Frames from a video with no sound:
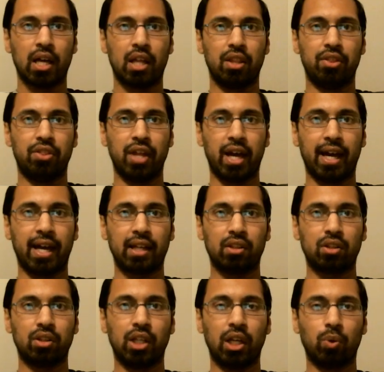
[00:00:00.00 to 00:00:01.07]
that
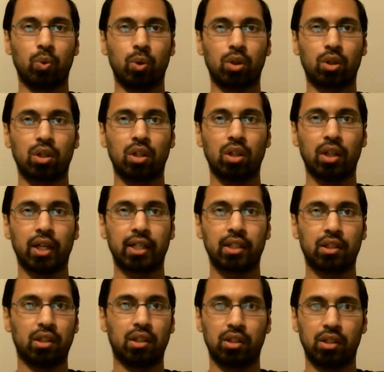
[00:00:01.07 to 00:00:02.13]
they were
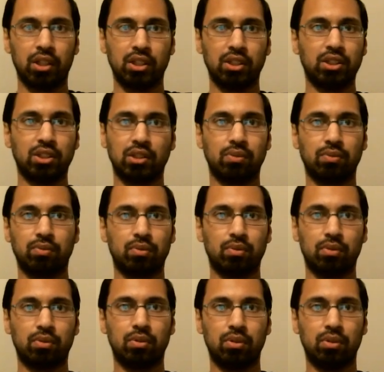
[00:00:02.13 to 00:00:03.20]
collecting these.
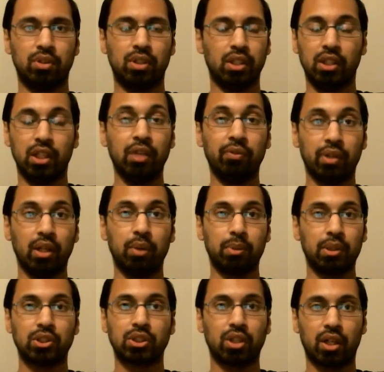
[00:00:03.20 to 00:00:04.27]
Even Ibn
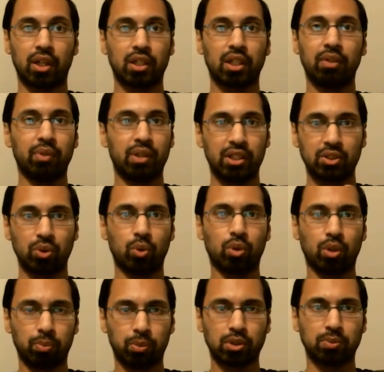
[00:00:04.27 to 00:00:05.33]
Ishaq, even these
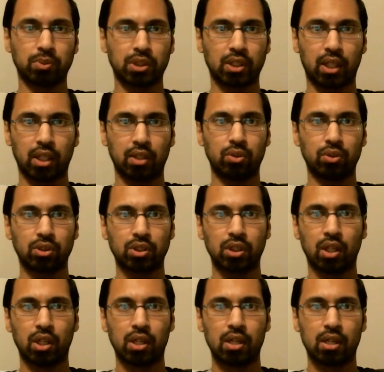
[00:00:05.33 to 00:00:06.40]
early Muslim scholars
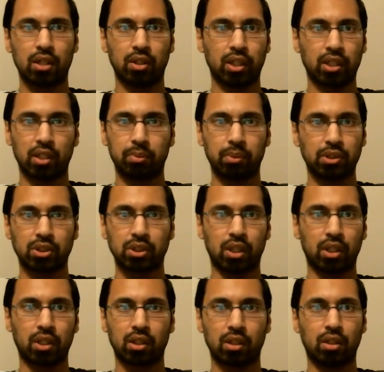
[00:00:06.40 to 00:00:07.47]
like Ibn
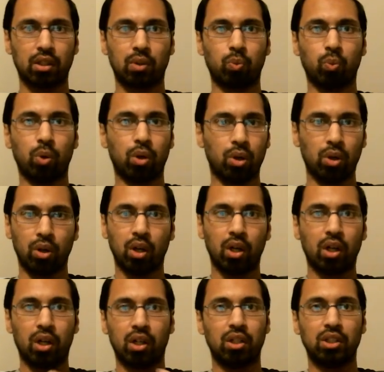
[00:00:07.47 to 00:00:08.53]
Ishaq were
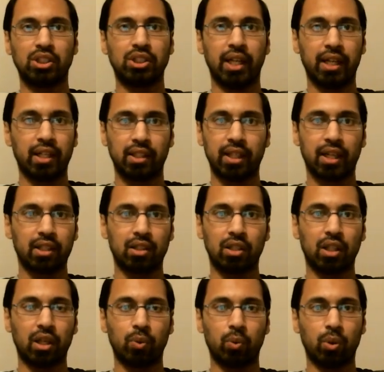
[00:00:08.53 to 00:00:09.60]
saying that
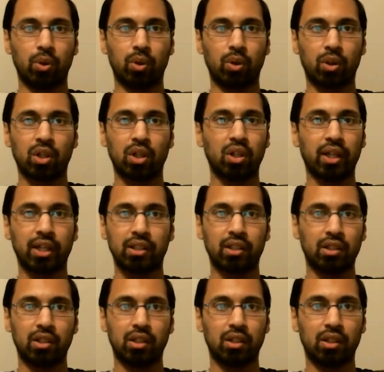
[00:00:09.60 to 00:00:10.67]
they were
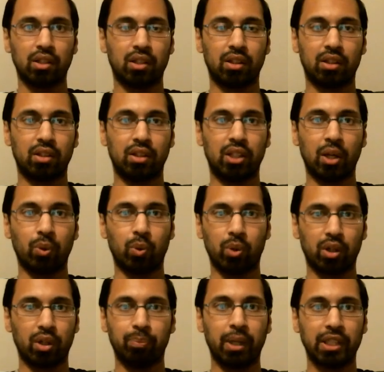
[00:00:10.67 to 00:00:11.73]
collecting they
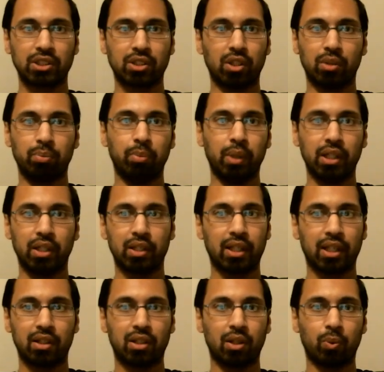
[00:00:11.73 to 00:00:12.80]
were basically admitting
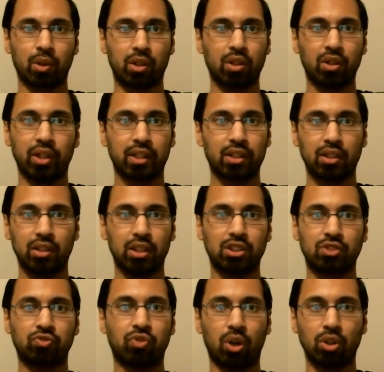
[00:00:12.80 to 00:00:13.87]
that they were collecting these
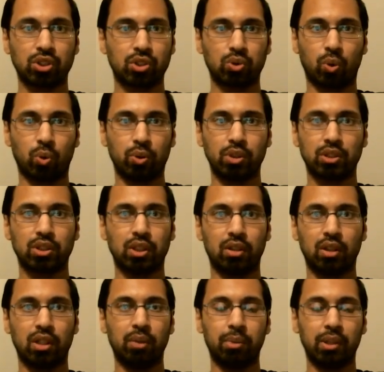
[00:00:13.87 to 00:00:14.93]
false stories. And
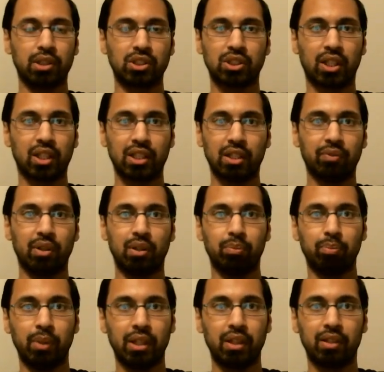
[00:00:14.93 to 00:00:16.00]
Ibn Ishaq even
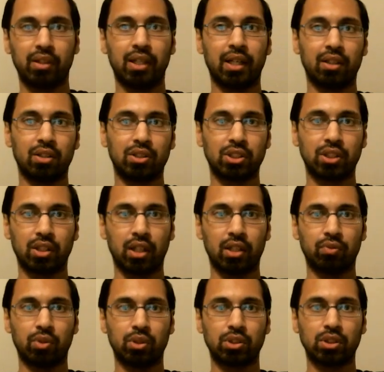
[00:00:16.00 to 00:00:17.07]
admitted that the
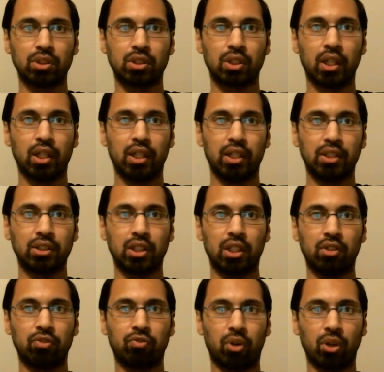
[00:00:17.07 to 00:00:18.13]
Satanic Verses is a
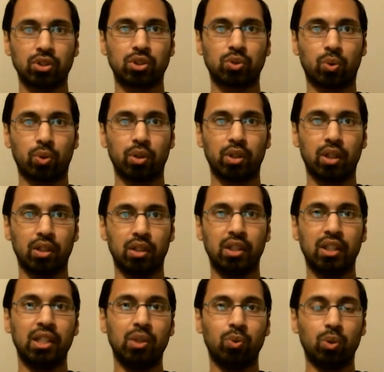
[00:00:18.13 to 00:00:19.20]
false story. And
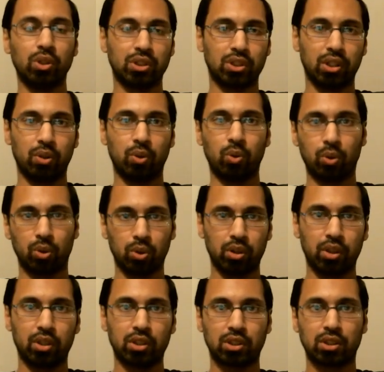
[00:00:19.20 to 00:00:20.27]
he was the
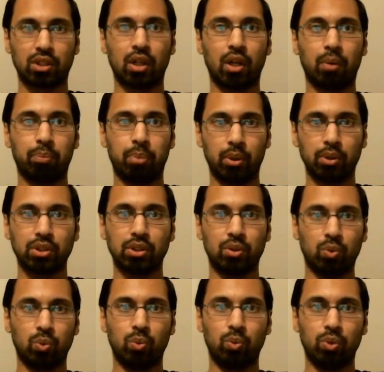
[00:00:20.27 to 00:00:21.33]
earliest person
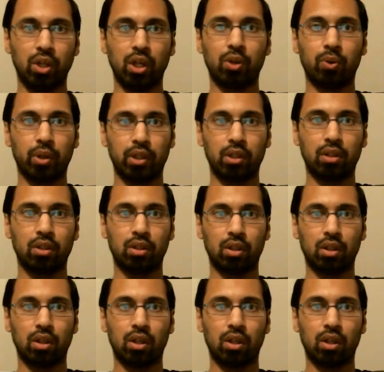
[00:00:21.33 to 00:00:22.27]
who narrated the